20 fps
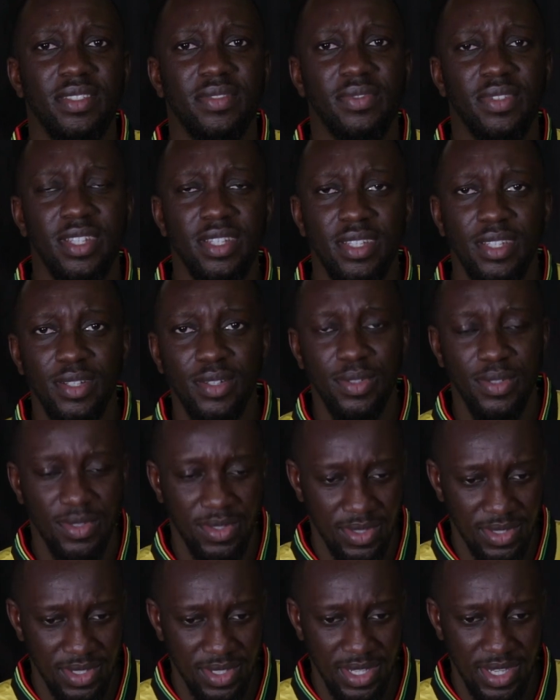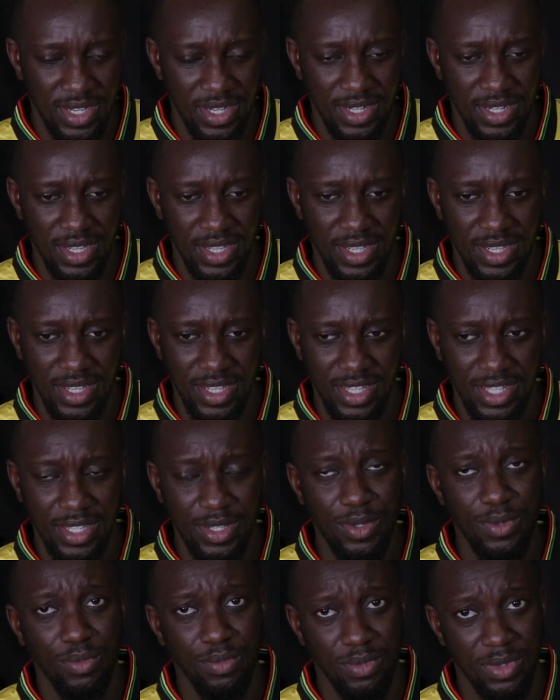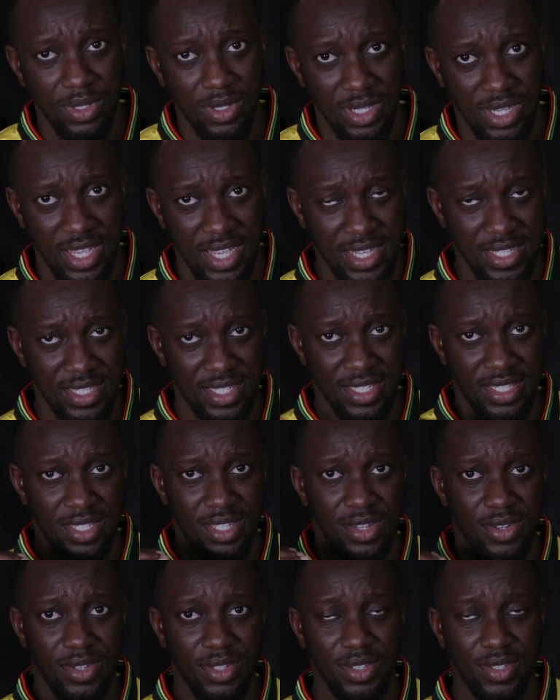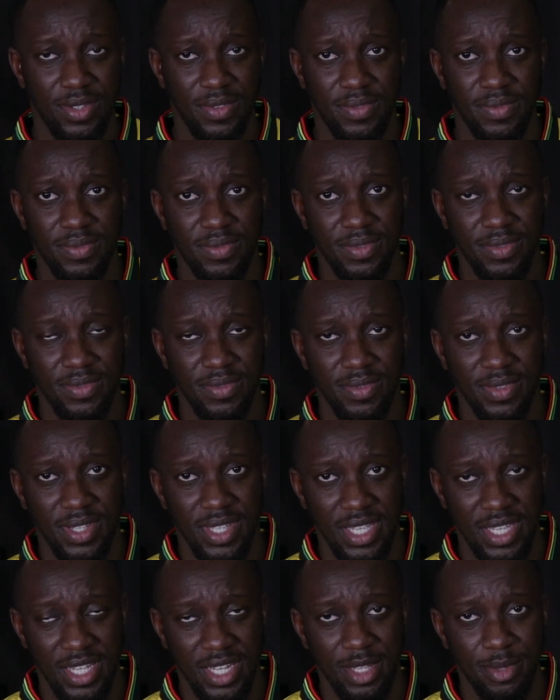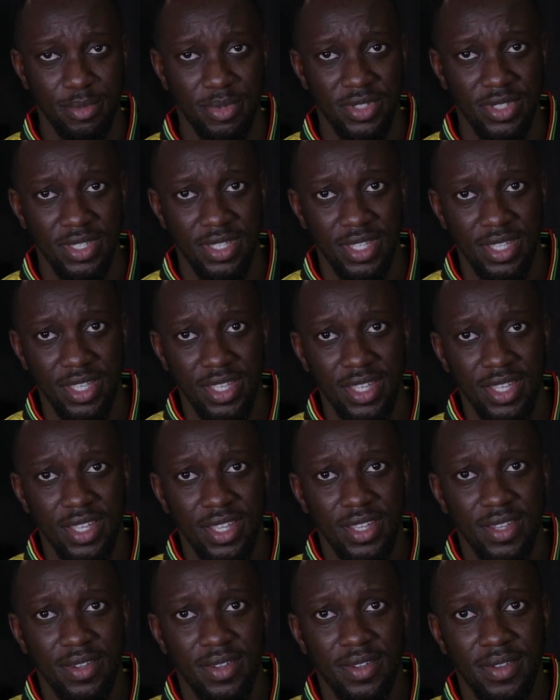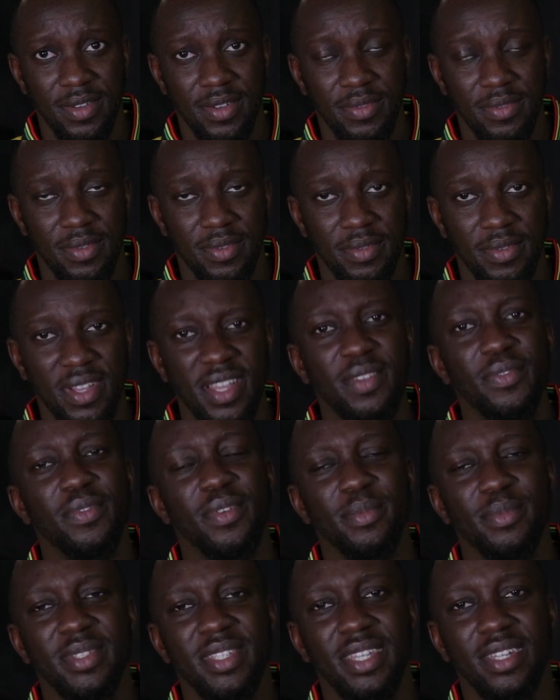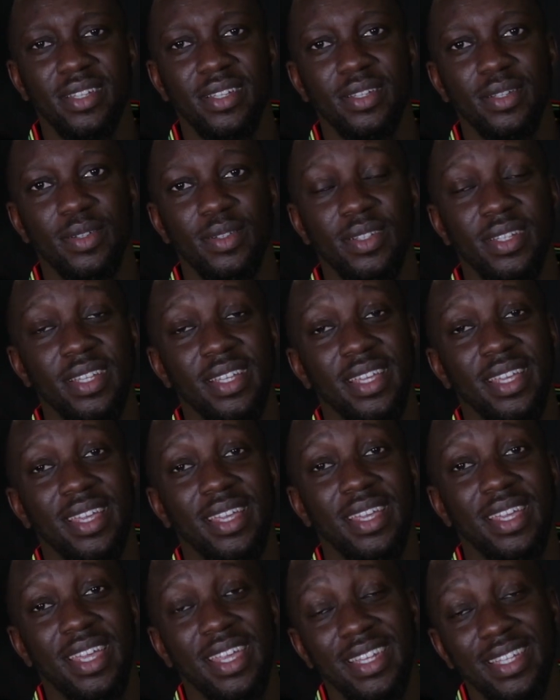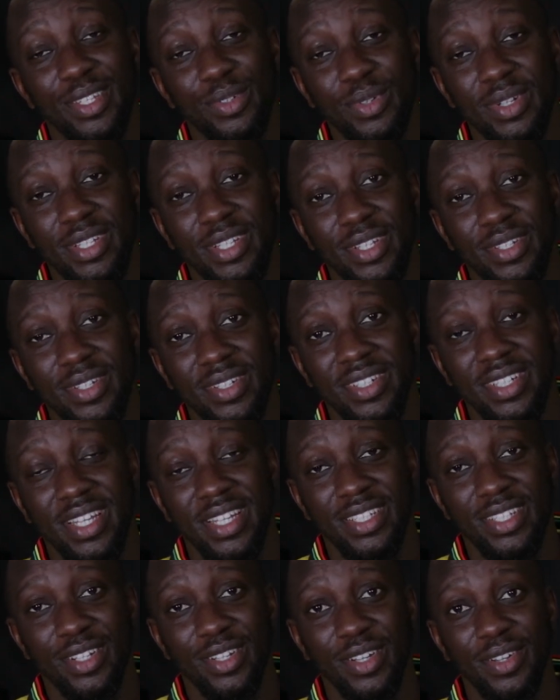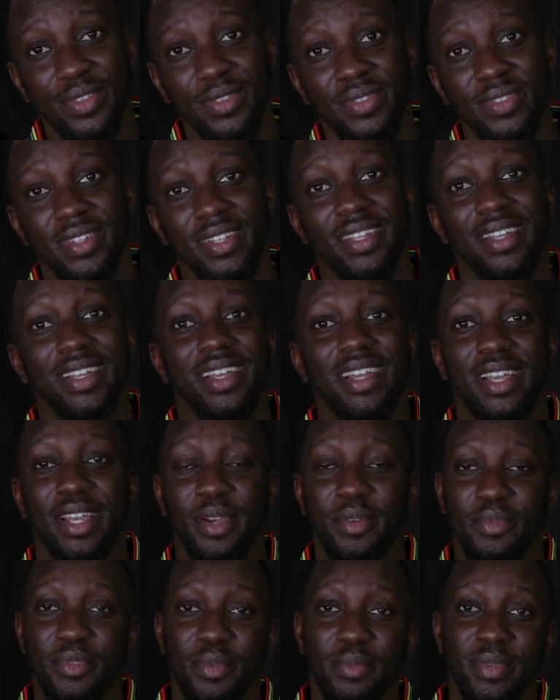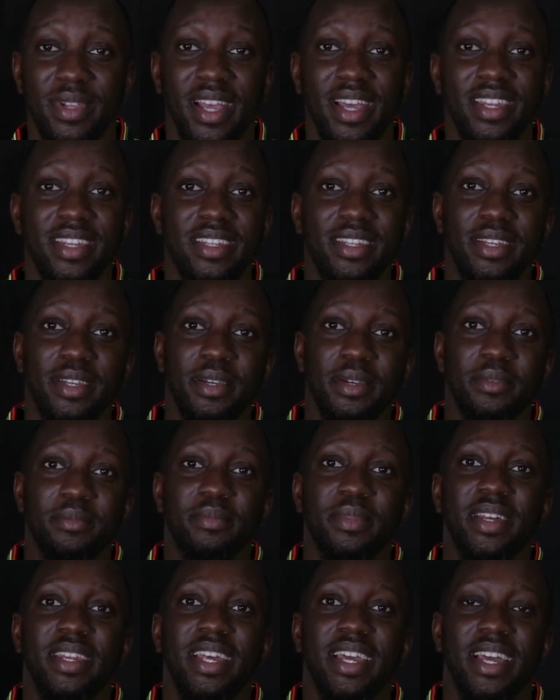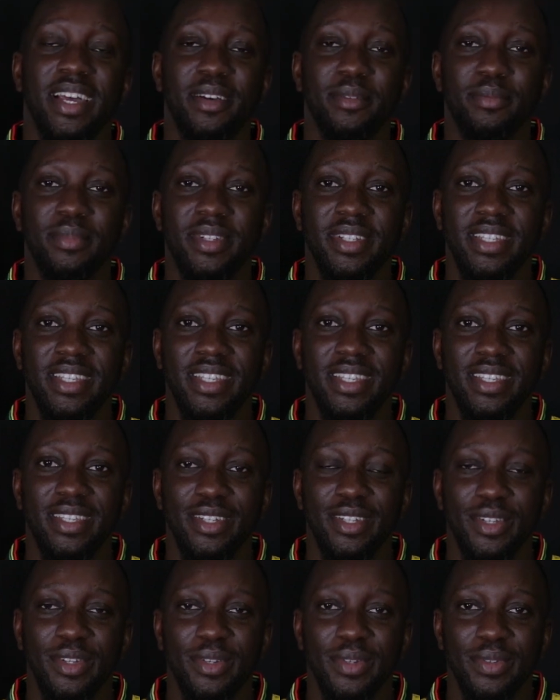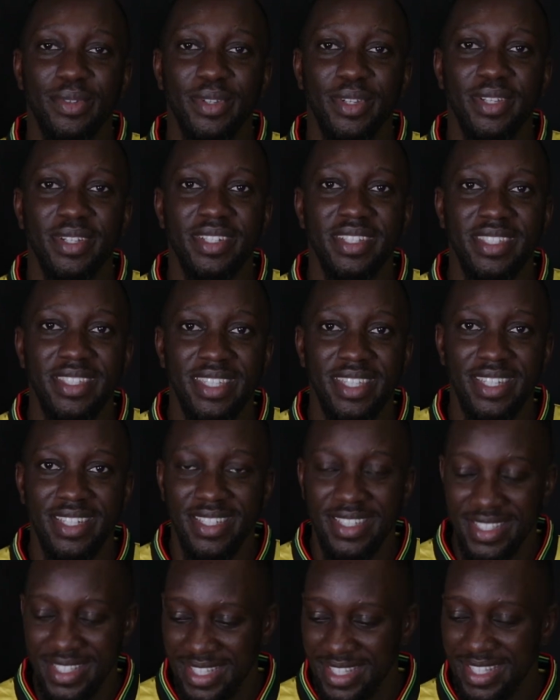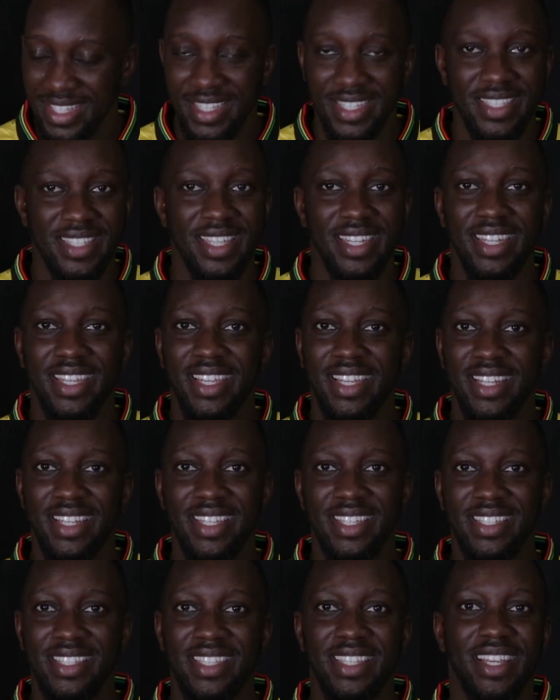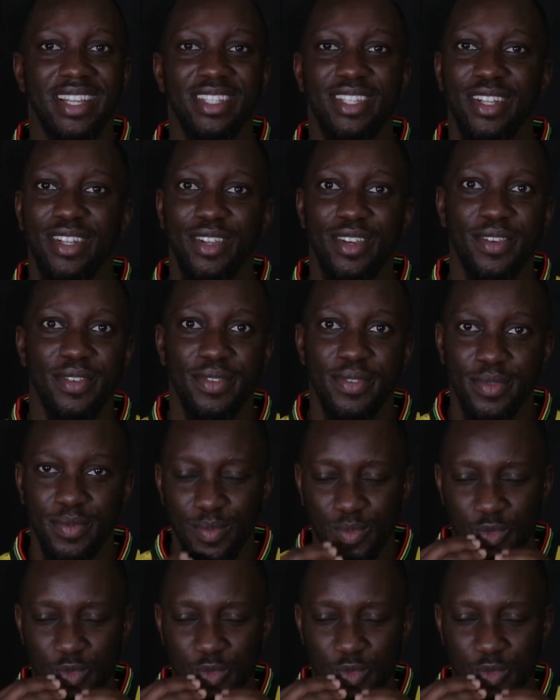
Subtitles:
video, and he has a series of clips from Senegal, and the way they cook their jollof. I'm from Ghana, but I humbly, concede to the Senegalese. Their jollof,